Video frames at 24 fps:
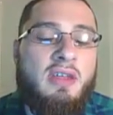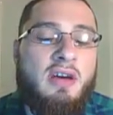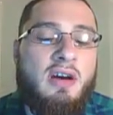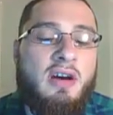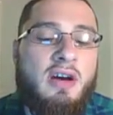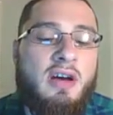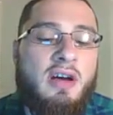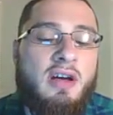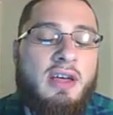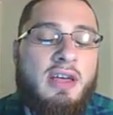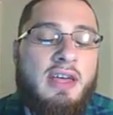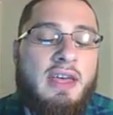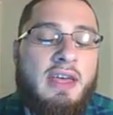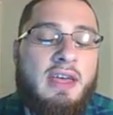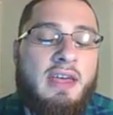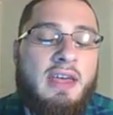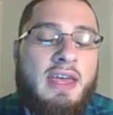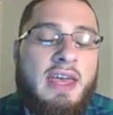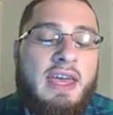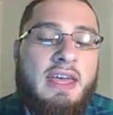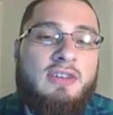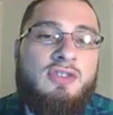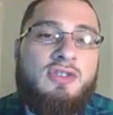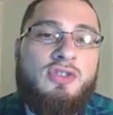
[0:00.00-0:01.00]
uh,
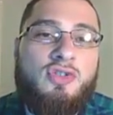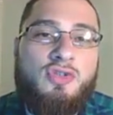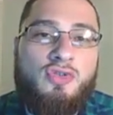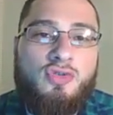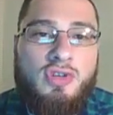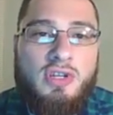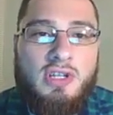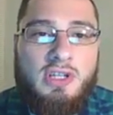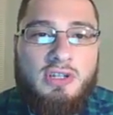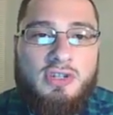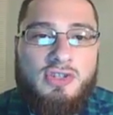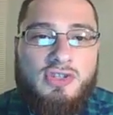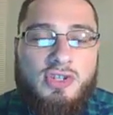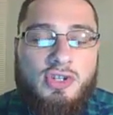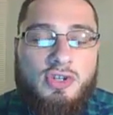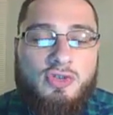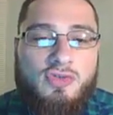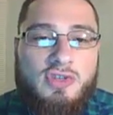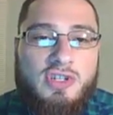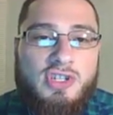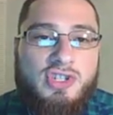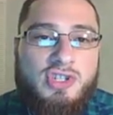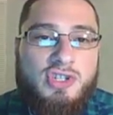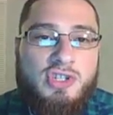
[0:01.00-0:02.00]
endocrine
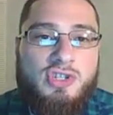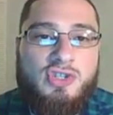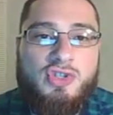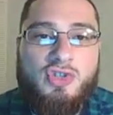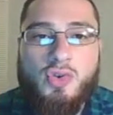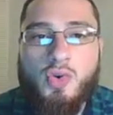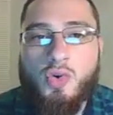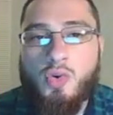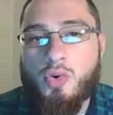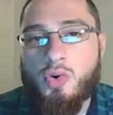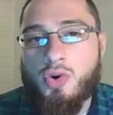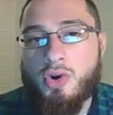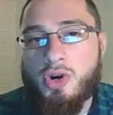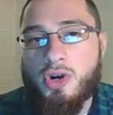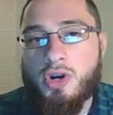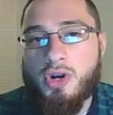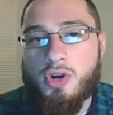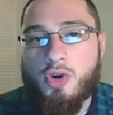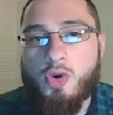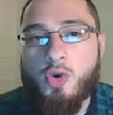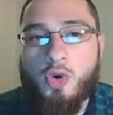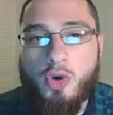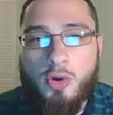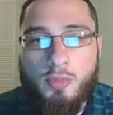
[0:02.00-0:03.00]
secretions
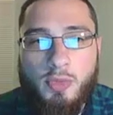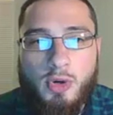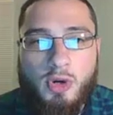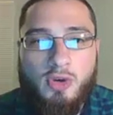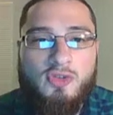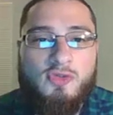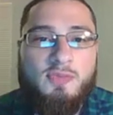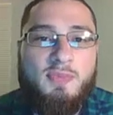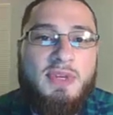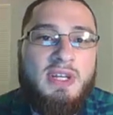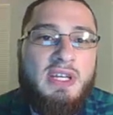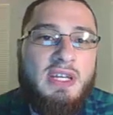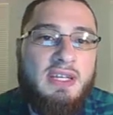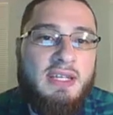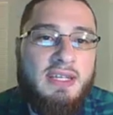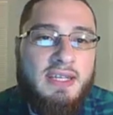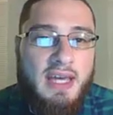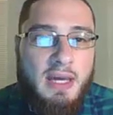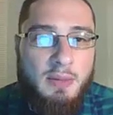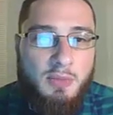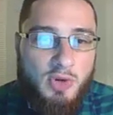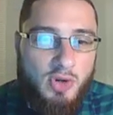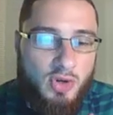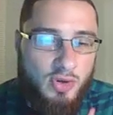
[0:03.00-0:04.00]
or hormones being
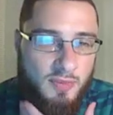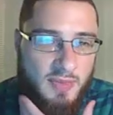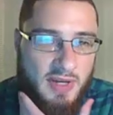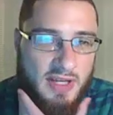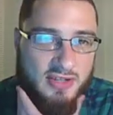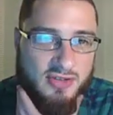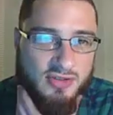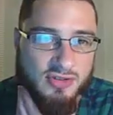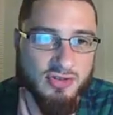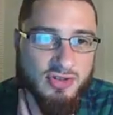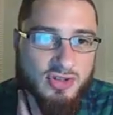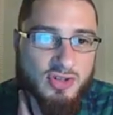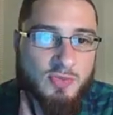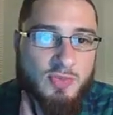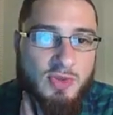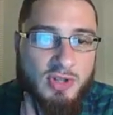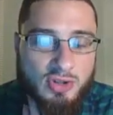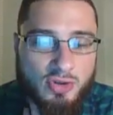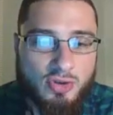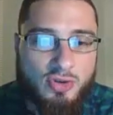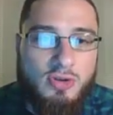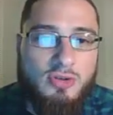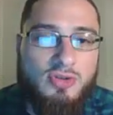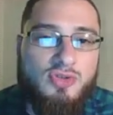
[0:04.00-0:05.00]
chemical messengers,
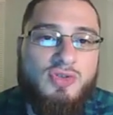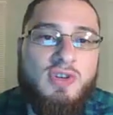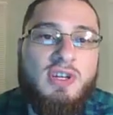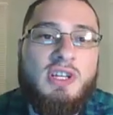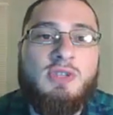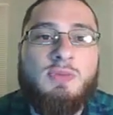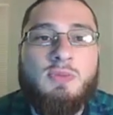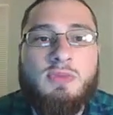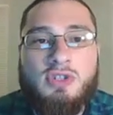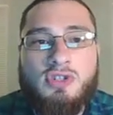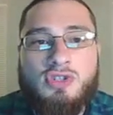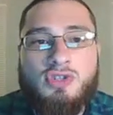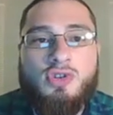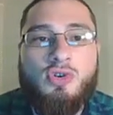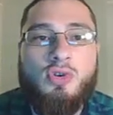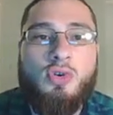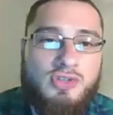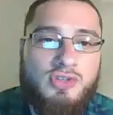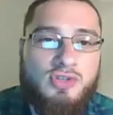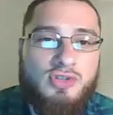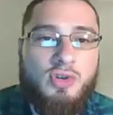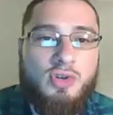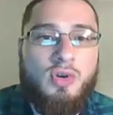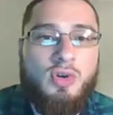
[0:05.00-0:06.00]
but neurotransmitters are
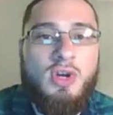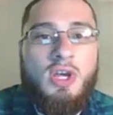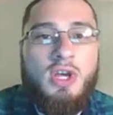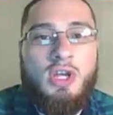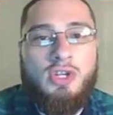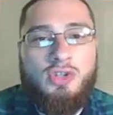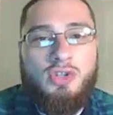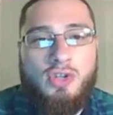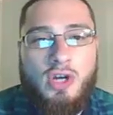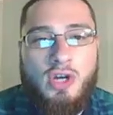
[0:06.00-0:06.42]
also